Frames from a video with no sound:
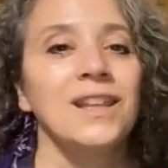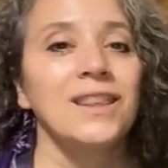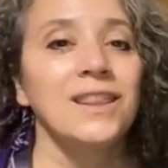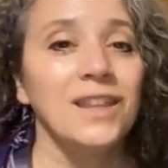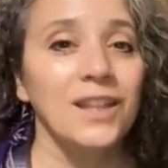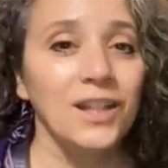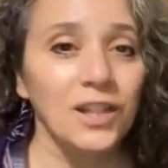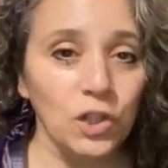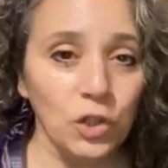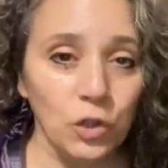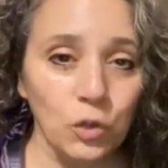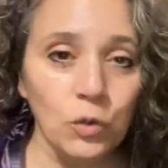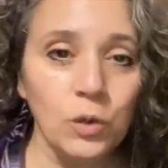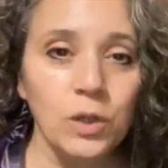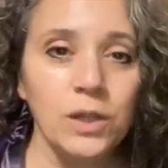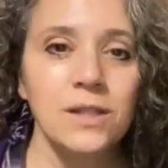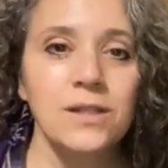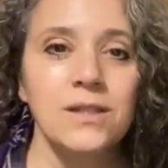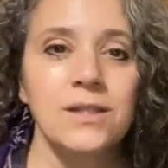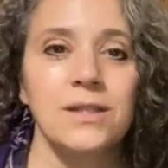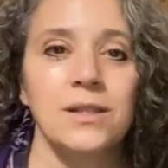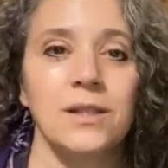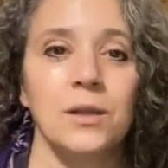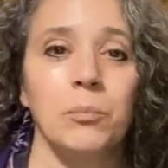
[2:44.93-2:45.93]
then you
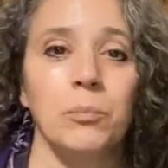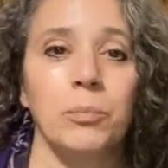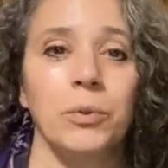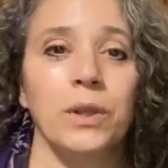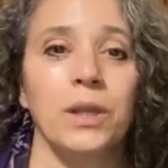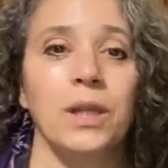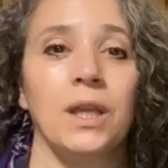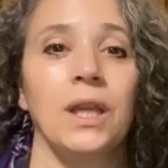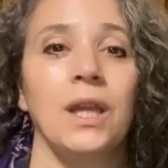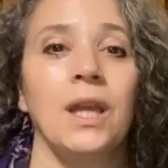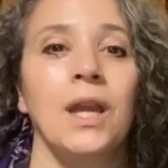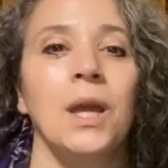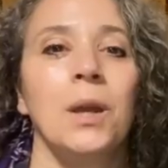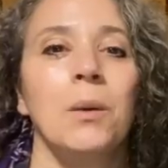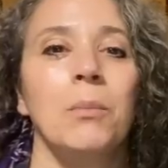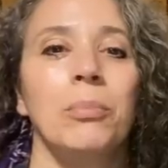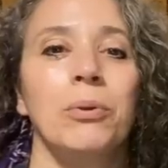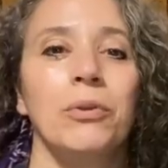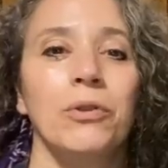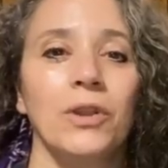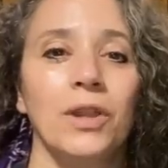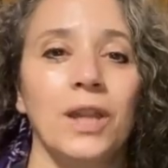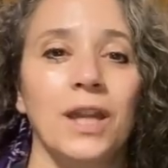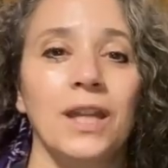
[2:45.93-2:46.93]
can simply
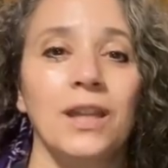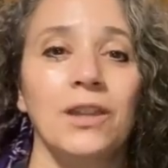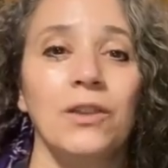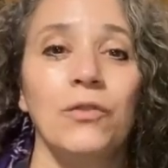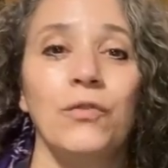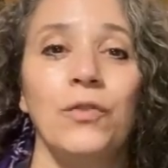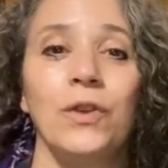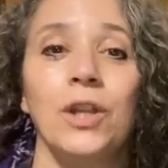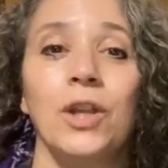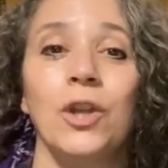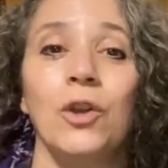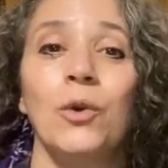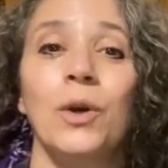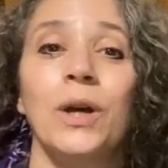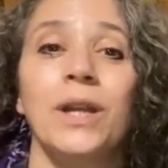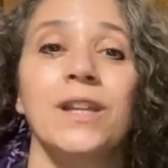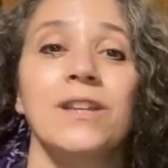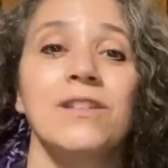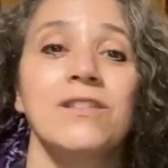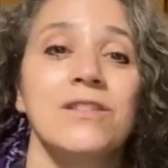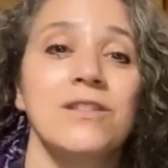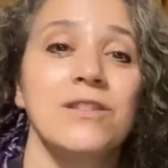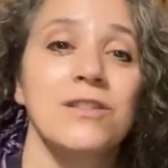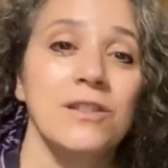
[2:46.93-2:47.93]
play the video at
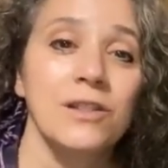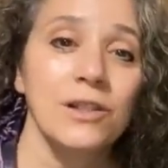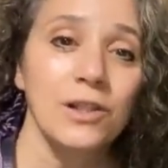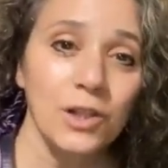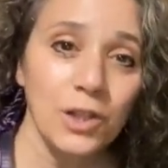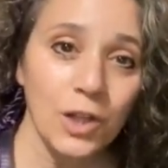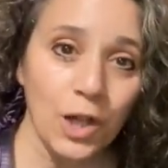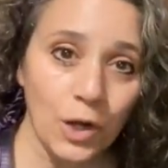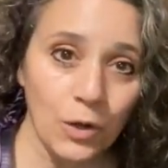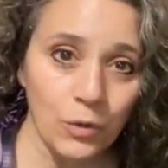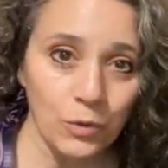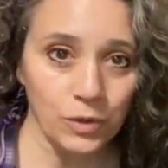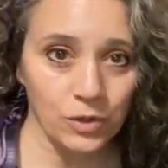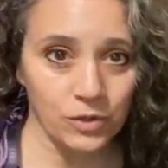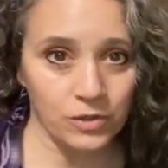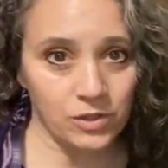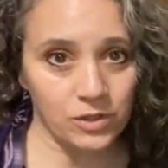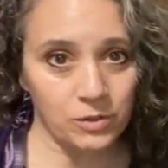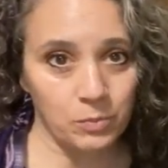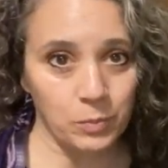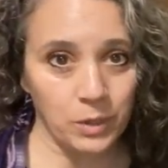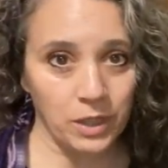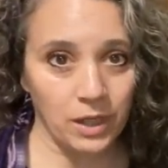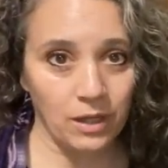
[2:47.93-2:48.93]
a slower
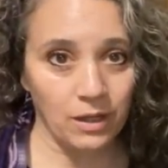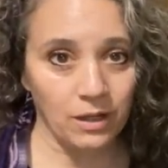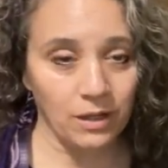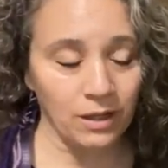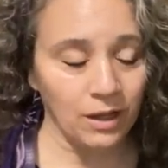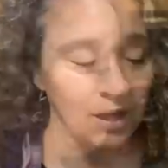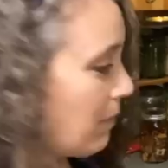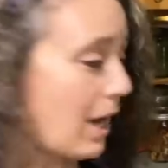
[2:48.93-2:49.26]
speed.